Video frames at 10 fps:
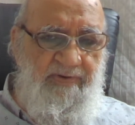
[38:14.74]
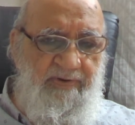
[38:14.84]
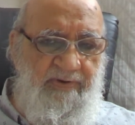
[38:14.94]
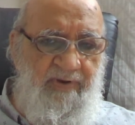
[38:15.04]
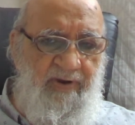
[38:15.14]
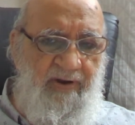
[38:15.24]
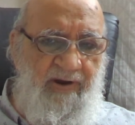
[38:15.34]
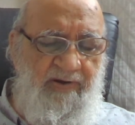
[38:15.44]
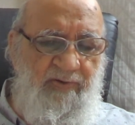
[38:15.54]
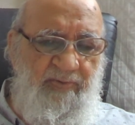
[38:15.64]
Yeah,
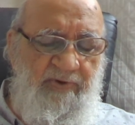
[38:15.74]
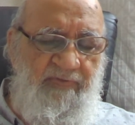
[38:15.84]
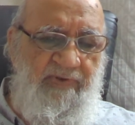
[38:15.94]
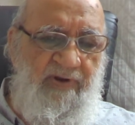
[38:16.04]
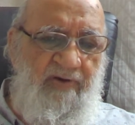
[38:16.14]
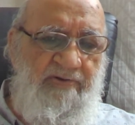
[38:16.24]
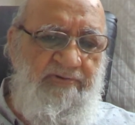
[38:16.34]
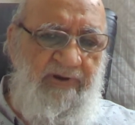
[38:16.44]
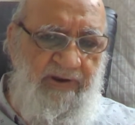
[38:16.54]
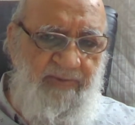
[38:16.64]
had you been without
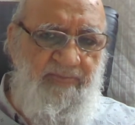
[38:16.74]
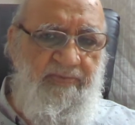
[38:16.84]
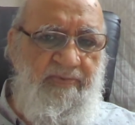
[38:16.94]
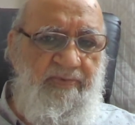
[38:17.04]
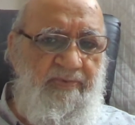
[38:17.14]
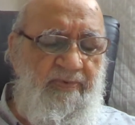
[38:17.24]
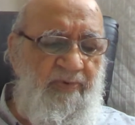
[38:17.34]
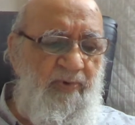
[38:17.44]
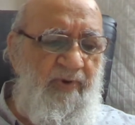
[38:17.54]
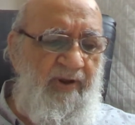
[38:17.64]
sleep
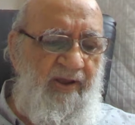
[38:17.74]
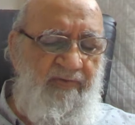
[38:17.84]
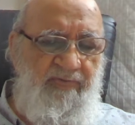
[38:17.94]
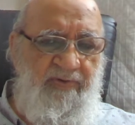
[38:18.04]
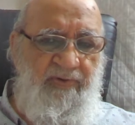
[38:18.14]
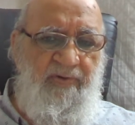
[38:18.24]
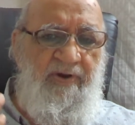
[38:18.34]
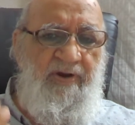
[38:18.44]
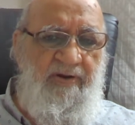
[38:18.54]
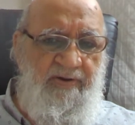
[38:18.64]
whole life, you
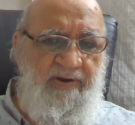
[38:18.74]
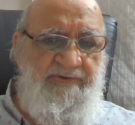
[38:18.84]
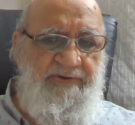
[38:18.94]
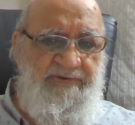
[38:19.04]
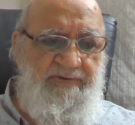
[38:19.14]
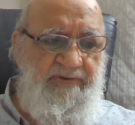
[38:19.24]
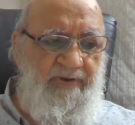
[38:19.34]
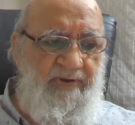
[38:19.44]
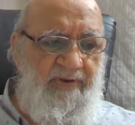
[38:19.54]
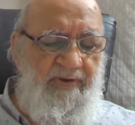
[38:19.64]
cannot exist.
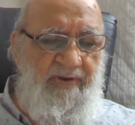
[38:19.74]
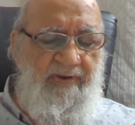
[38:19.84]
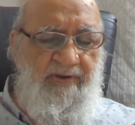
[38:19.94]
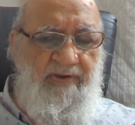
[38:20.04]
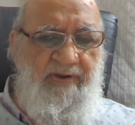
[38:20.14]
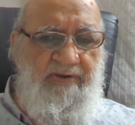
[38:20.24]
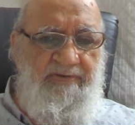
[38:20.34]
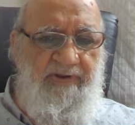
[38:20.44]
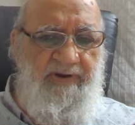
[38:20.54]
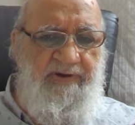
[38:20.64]
He has
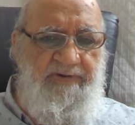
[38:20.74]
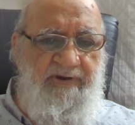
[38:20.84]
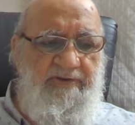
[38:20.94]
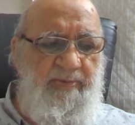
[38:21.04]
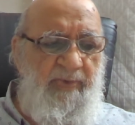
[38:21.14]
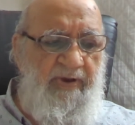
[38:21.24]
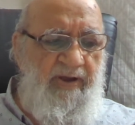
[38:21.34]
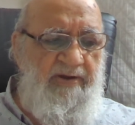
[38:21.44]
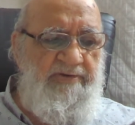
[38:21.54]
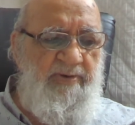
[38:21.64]
created the
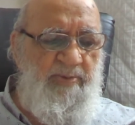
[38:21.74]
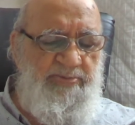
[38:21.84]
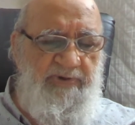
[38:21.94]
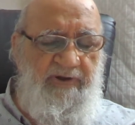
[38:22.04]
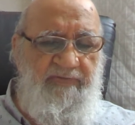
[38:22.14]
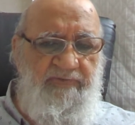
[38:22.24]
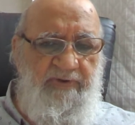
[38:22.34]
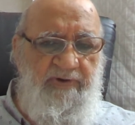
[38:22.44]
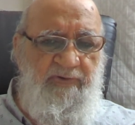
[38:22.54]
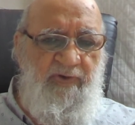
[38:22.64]
mechanism of sleep
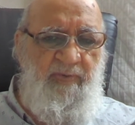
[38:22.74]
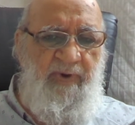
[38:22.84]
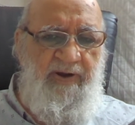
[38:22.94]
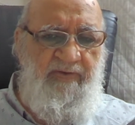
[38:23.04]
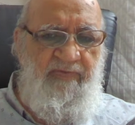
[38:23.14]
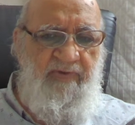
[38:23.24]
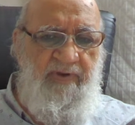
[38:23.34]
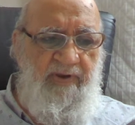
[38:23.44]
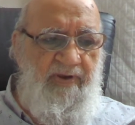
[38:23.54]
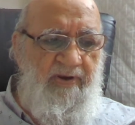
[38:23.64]
that your body
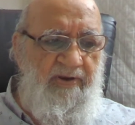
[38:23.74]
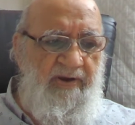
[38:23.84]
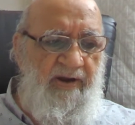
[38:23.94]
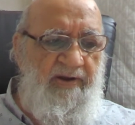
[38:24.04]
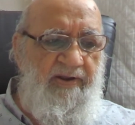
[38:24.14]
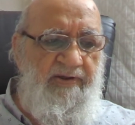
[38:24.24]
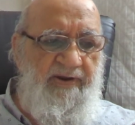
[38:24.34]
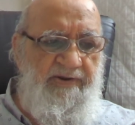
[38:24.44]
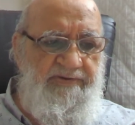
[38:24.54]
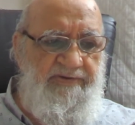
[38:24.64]
can take
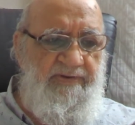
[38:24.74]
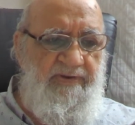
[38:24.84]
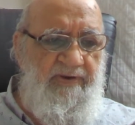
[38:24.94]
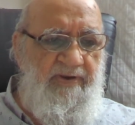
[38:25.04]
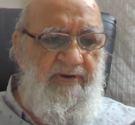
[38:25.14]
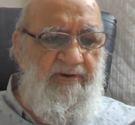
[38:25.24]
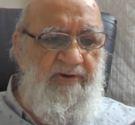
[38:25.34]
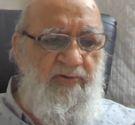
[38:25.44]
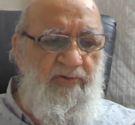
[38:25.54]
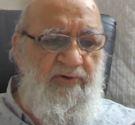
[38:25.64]
rest.
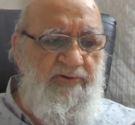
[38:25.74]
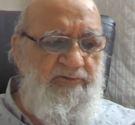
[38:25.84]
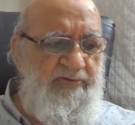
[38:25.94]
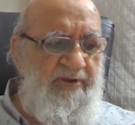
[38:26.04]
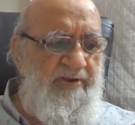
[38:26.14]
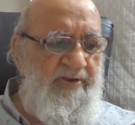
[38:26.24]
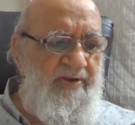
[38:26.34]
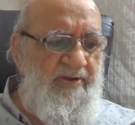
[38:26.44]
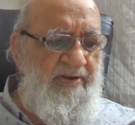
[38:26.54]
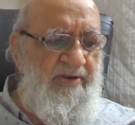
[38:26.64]
Don't you see
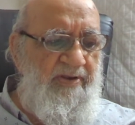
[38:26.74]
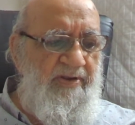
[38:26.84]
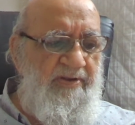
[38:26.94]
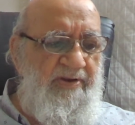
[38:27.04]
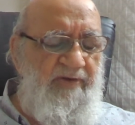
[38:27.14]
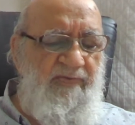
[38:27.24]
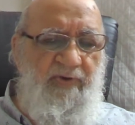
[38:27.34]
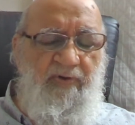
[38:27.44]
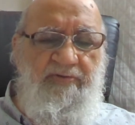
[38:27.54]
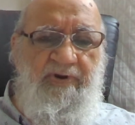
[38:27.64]
that we
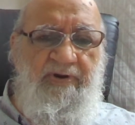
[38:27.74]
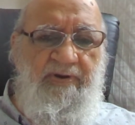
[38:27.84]
have